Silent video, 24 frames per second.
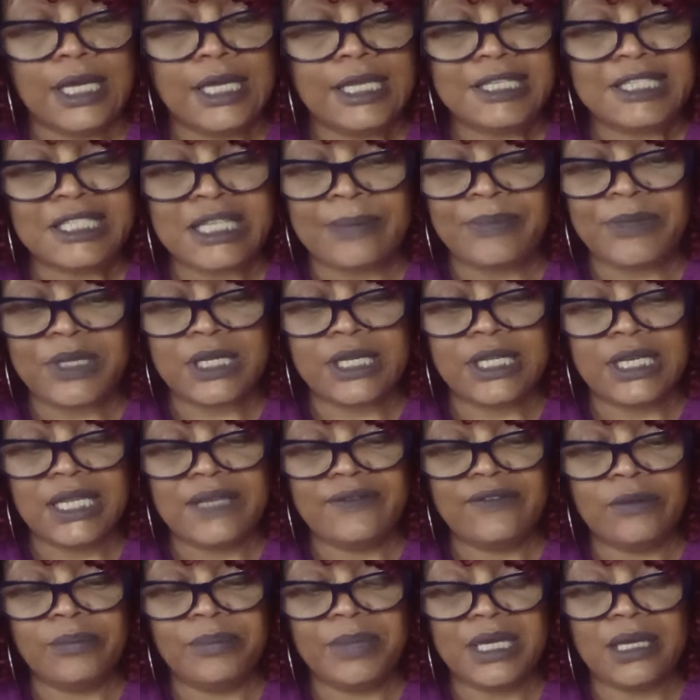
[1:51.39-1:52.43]
Something could
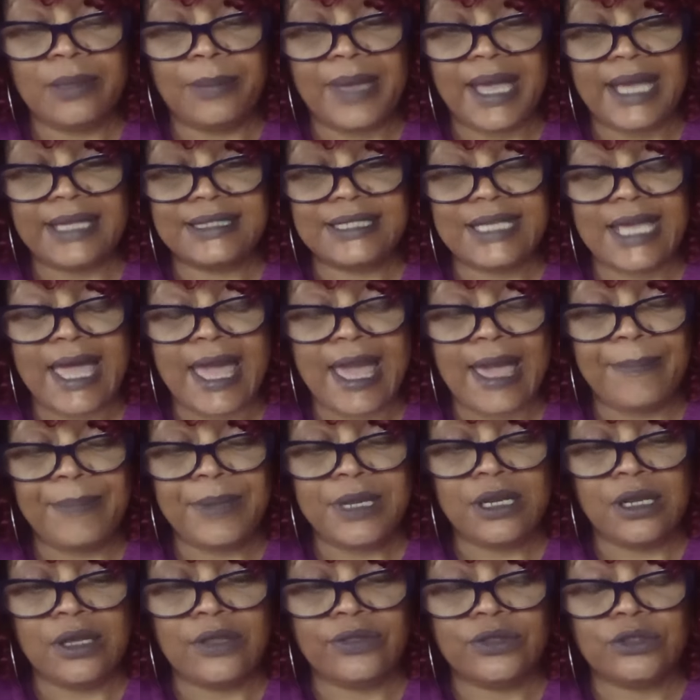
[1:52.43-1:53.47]
even be about to
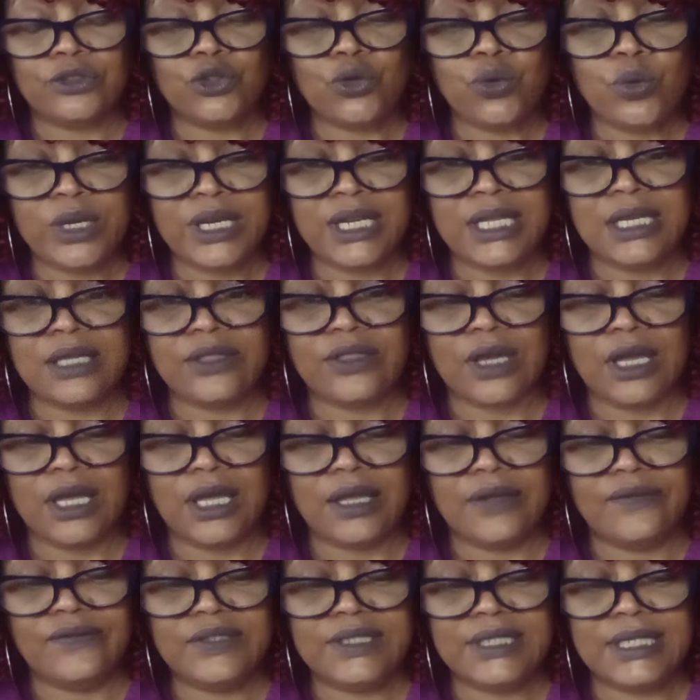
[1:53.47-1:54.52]
happen on the 20th
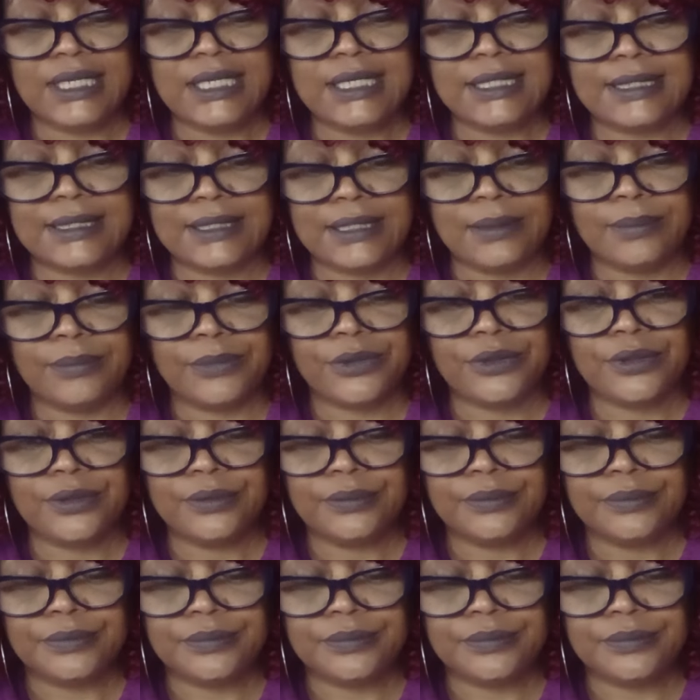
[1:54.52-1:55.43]
of December.